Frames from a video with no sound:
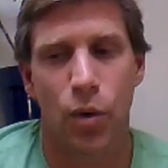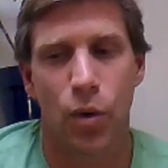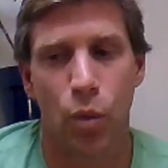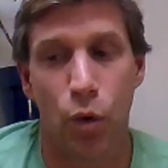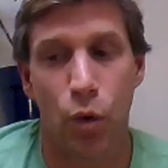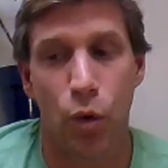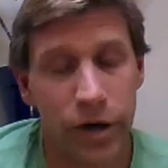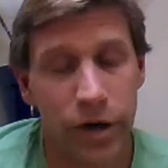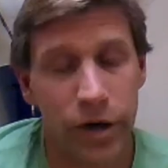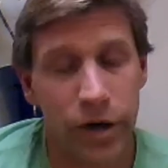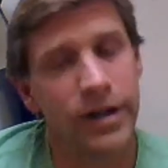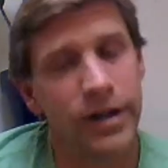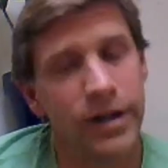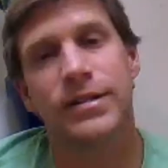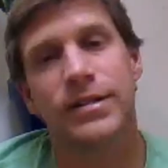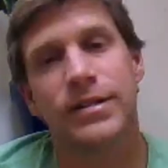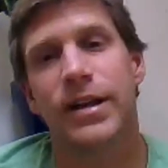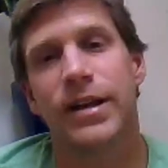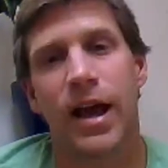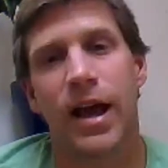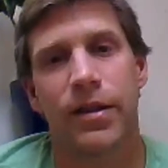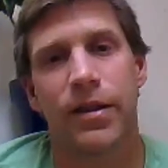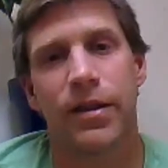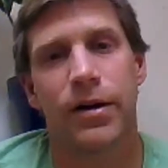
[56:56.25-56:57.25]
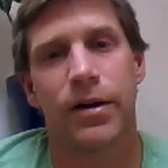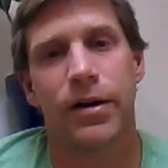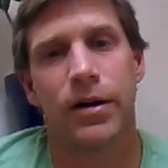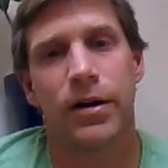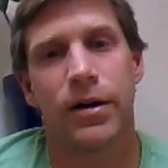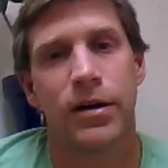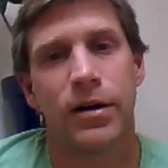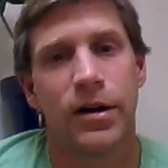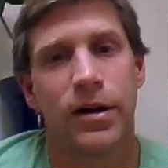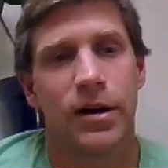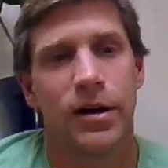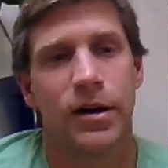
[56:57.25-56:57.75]
working
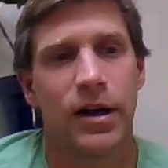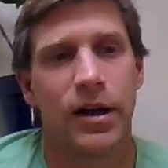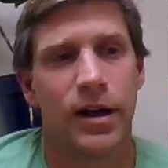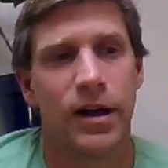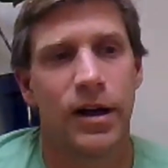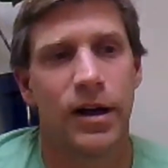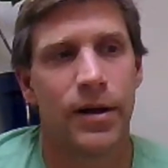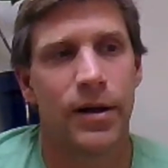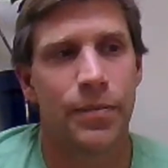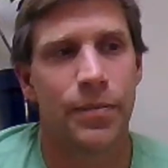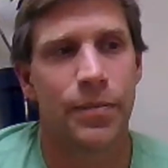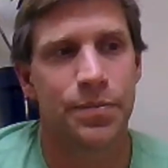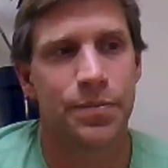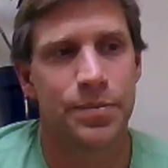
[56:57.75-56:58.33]
together uh,